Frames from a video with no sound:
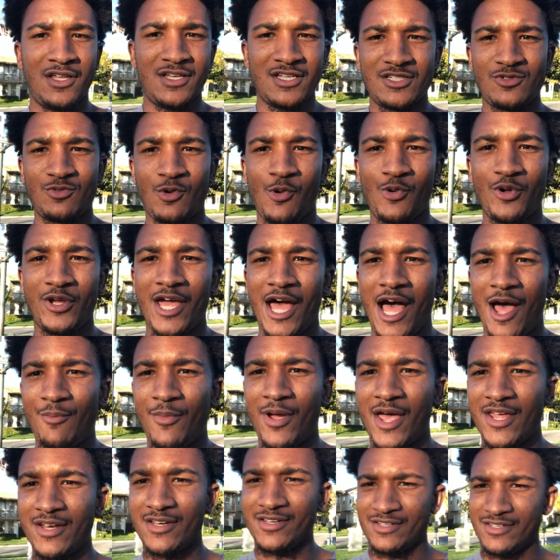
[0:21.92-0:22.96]
This is what we got,
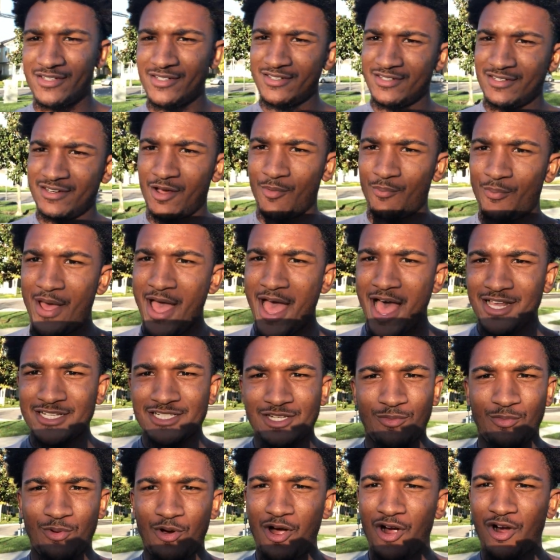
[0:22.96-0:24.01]
man a
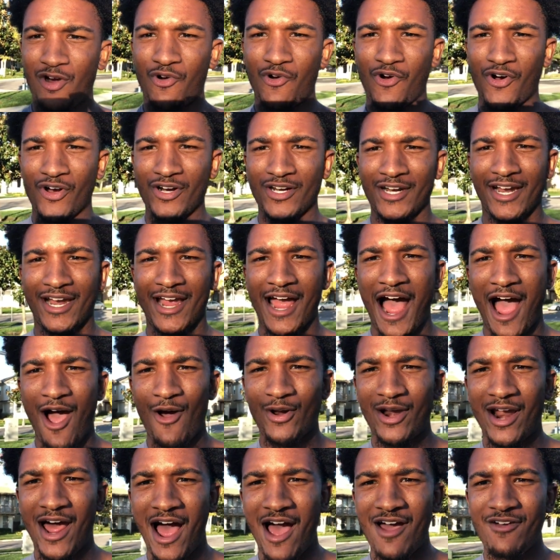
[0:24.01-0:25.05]
basketball court and a guy with
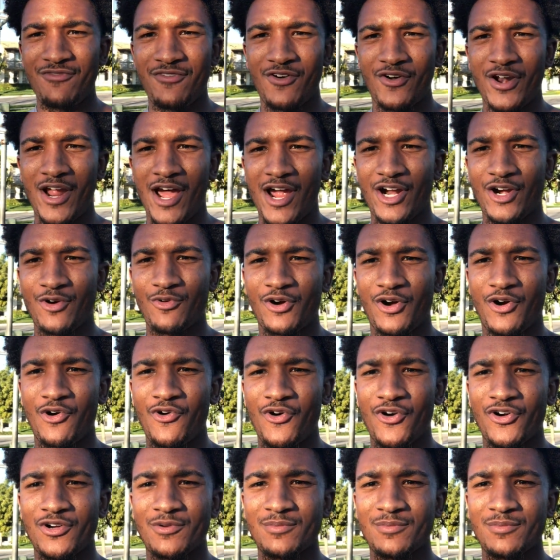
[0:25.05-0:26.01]
an iPhone out here recording